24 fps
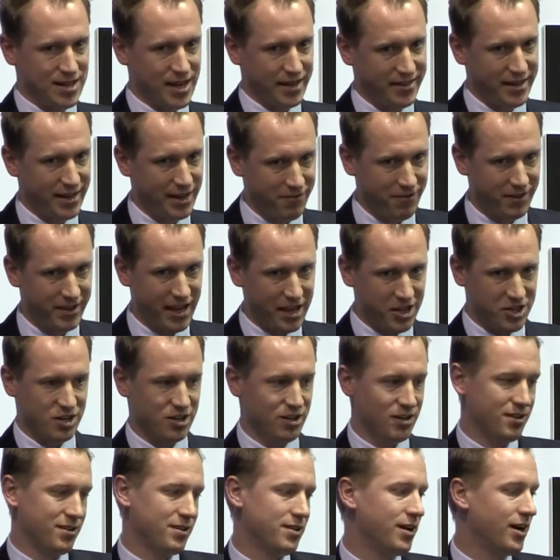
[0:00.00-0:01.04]
like the
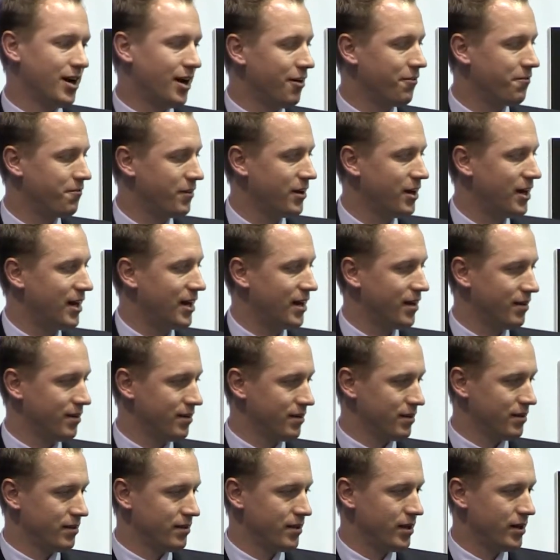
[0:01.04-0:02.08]
identification of
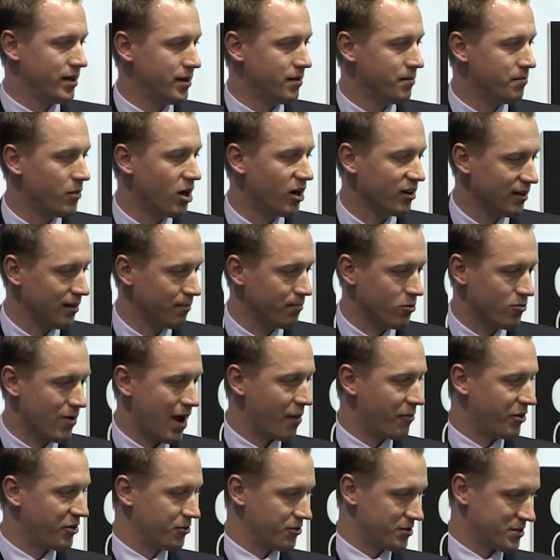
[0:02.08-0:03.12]
the model
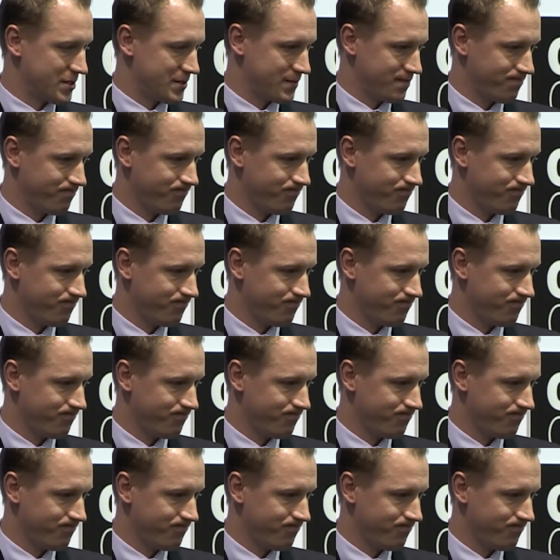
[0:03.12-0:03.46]
parameters.